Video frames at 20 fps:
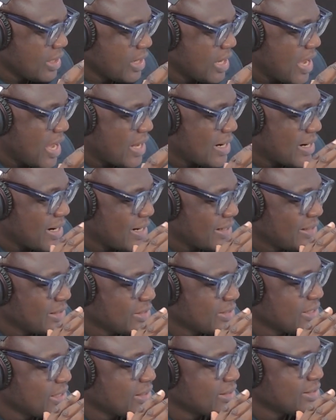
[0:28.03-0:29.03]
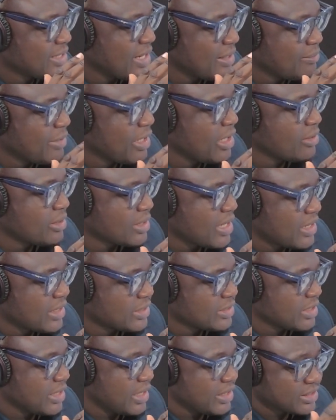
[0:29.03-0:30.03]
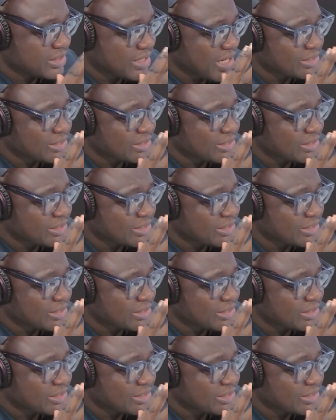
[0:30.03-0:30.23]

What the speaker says: and an additional 10 million Ghana cedis.